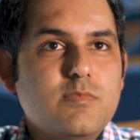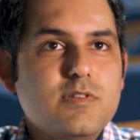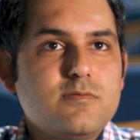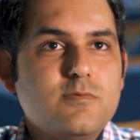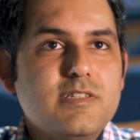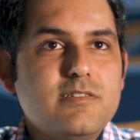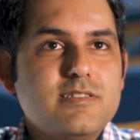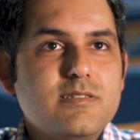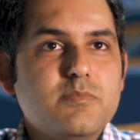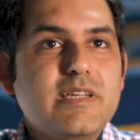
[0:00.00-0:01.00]
But whether
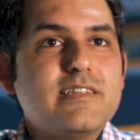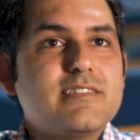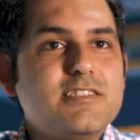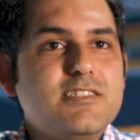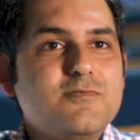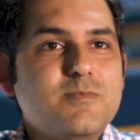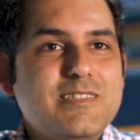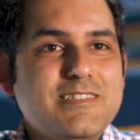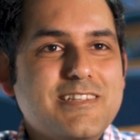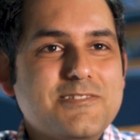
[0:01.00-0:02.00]
it's the biggest
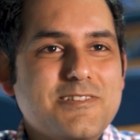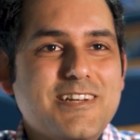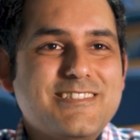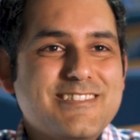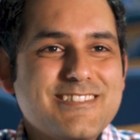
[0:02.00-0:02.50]
achievement yet or not,